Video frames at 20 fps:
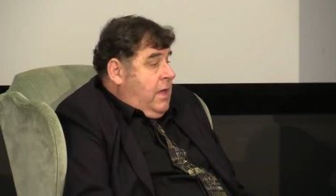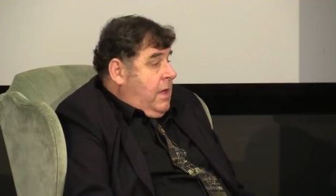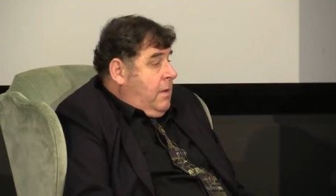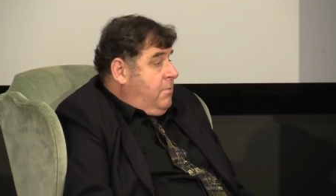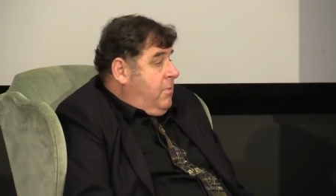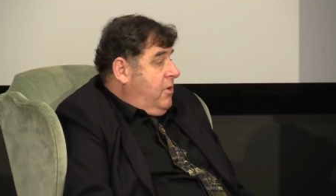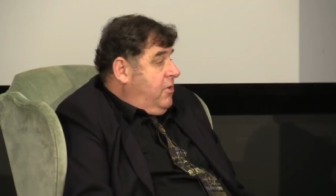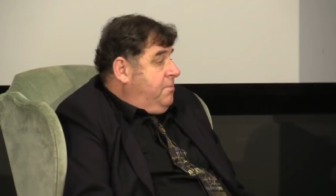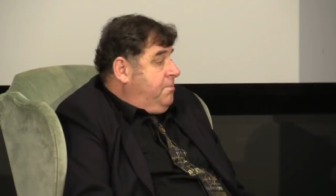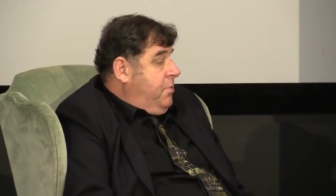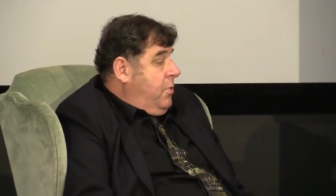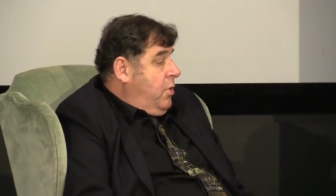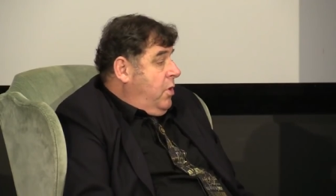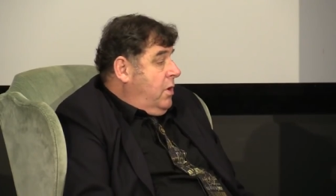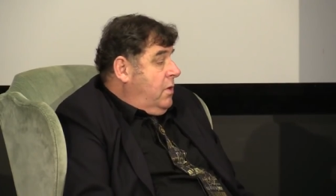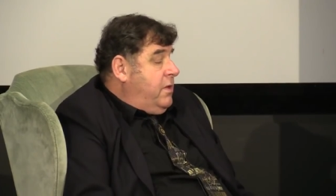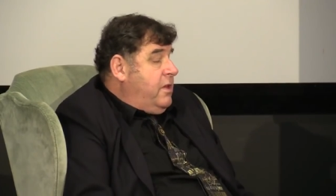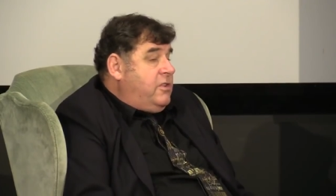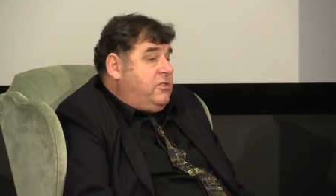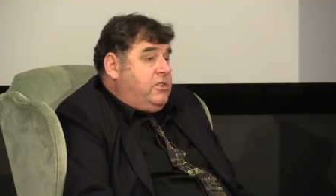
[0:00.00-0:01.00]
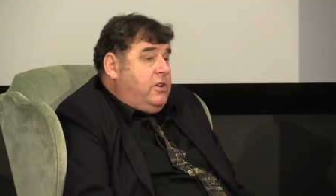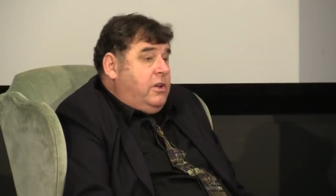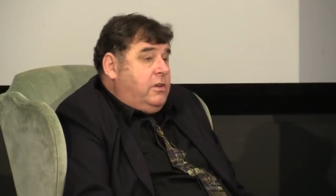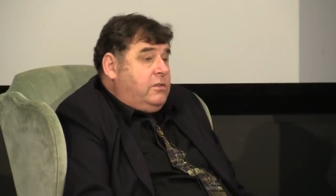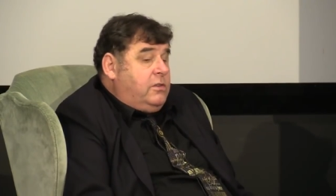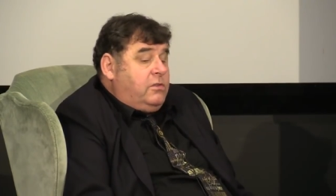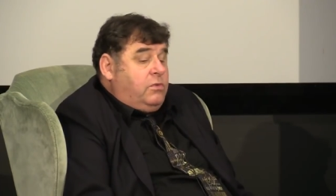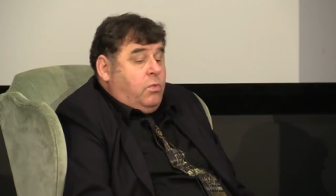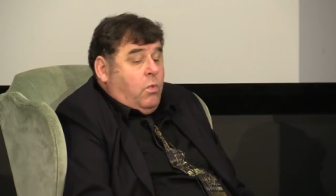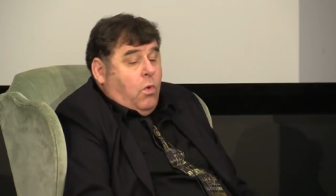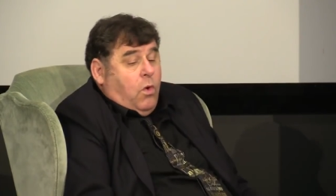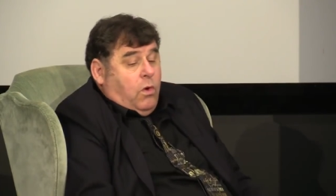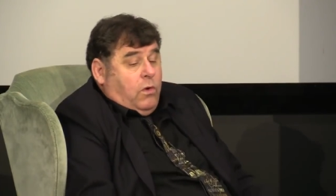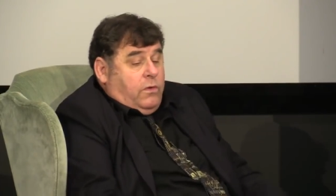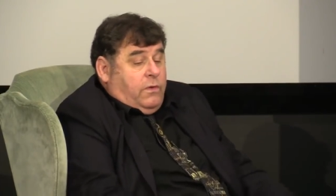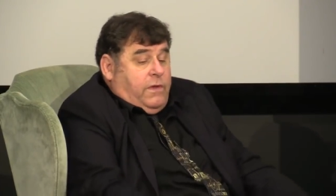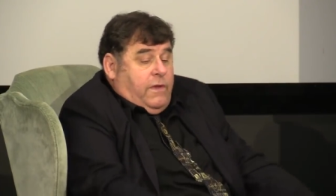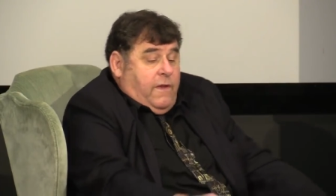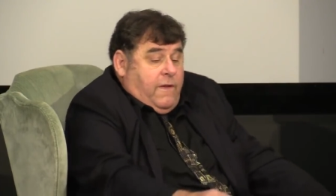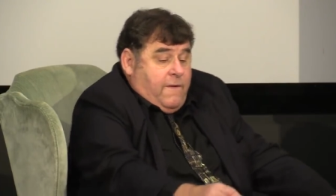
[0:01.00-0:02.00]
and both Paul and Jesus
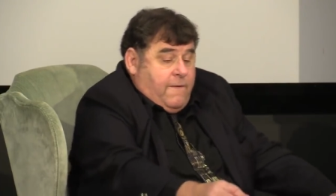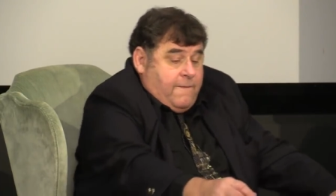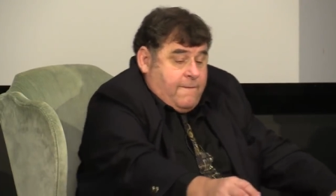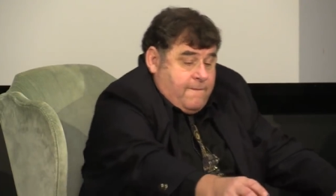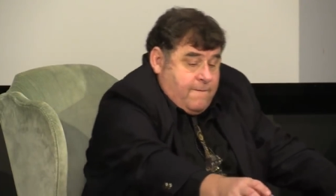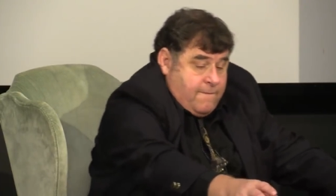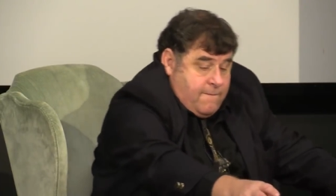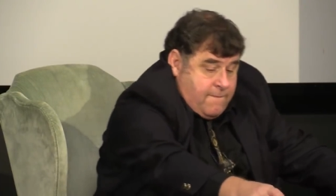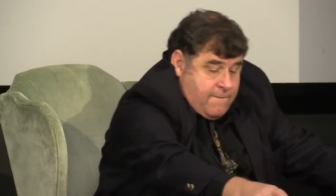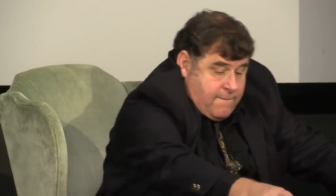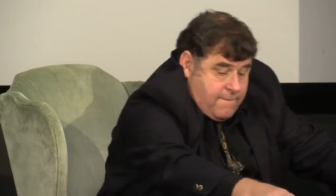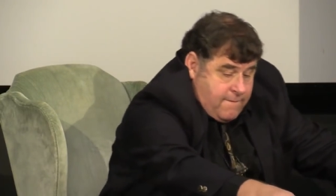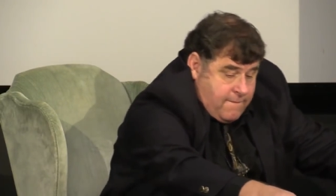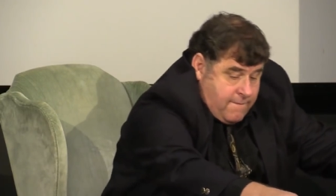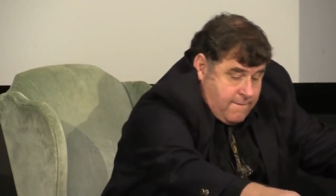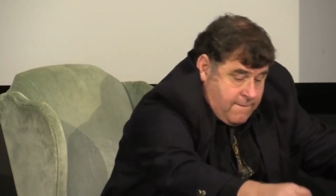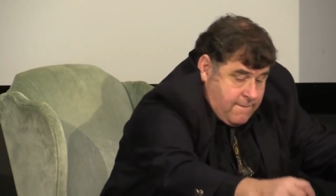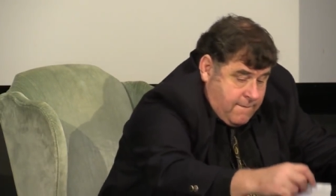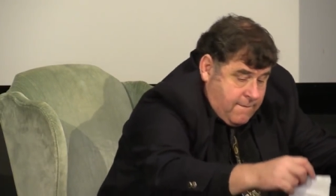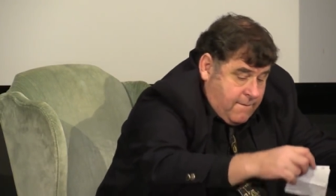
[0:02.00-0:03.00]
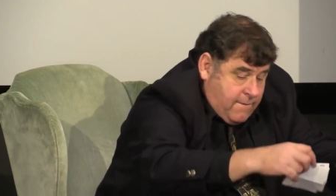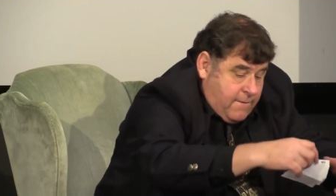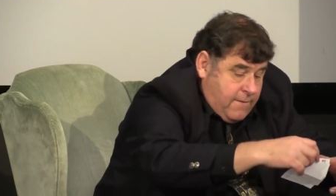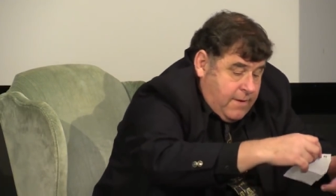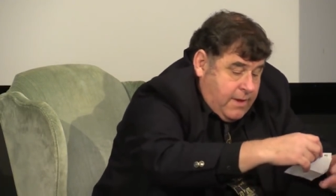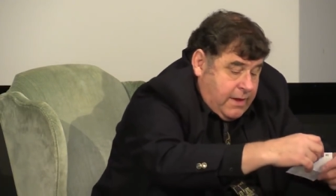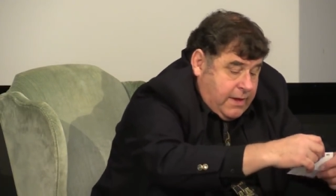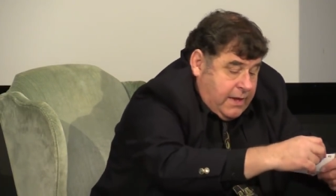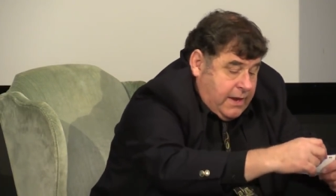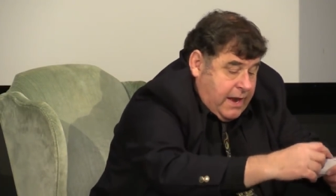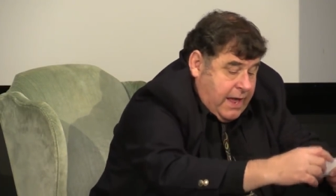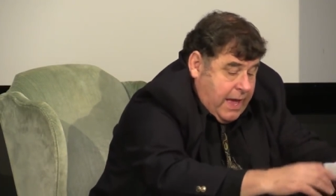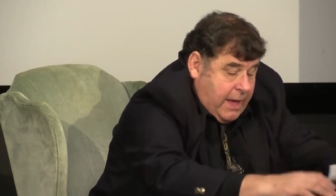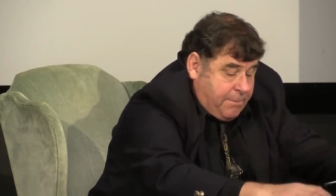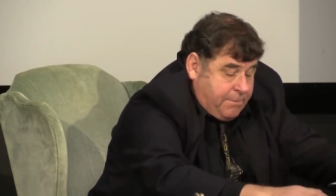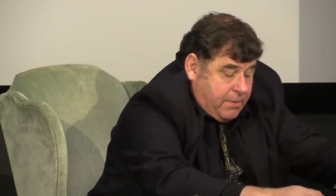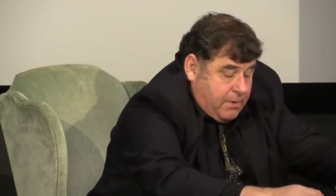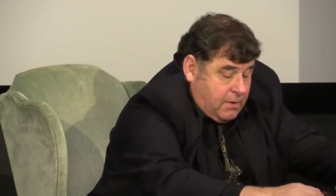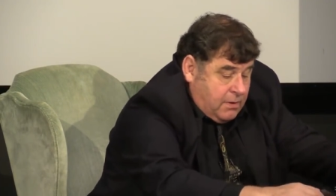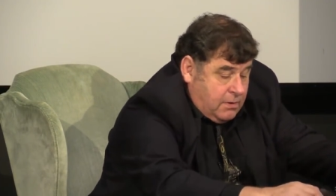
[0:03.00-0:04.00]
warned it can
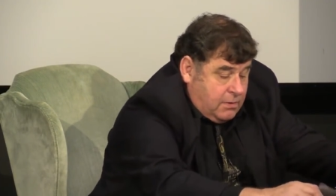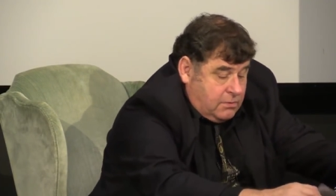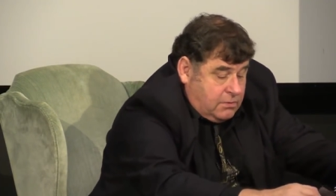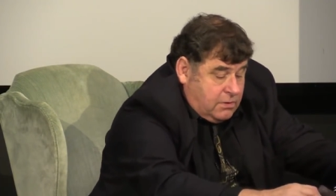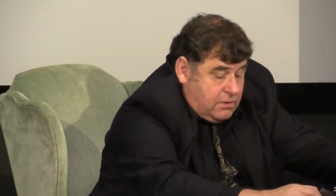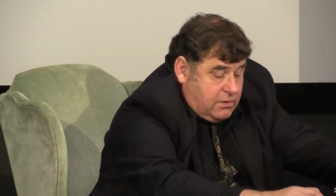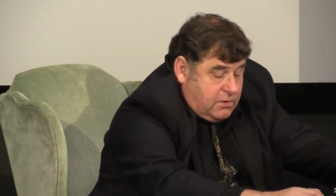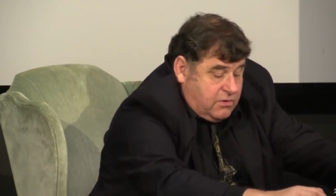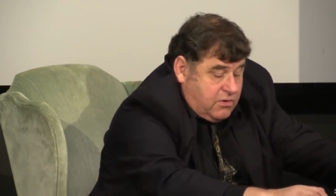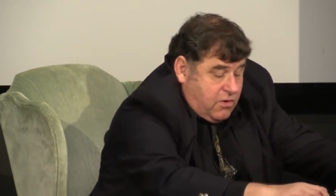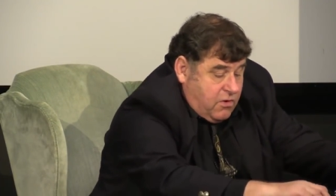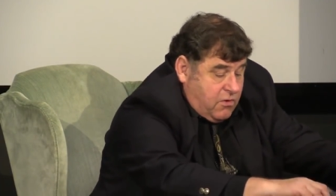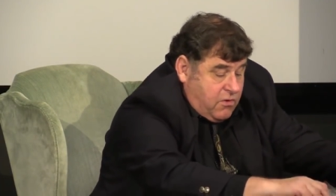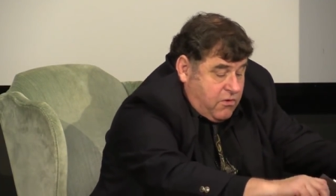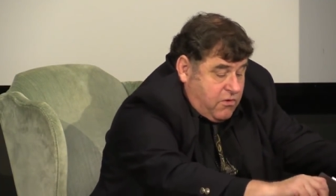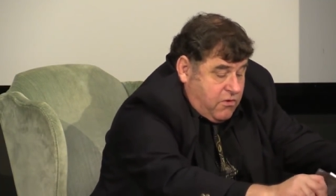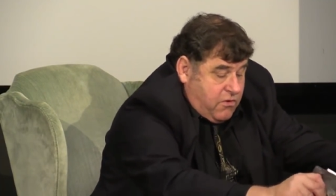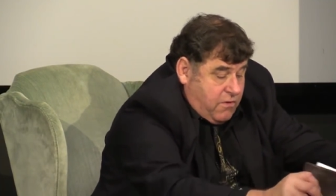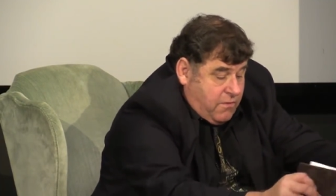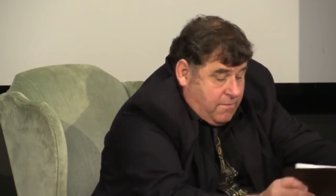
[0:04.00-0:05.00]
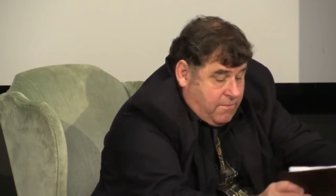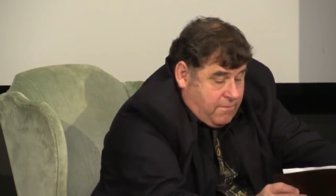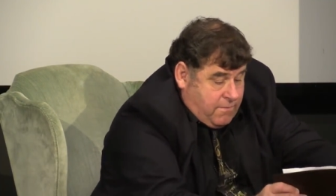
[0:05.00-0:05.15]
happen to the church.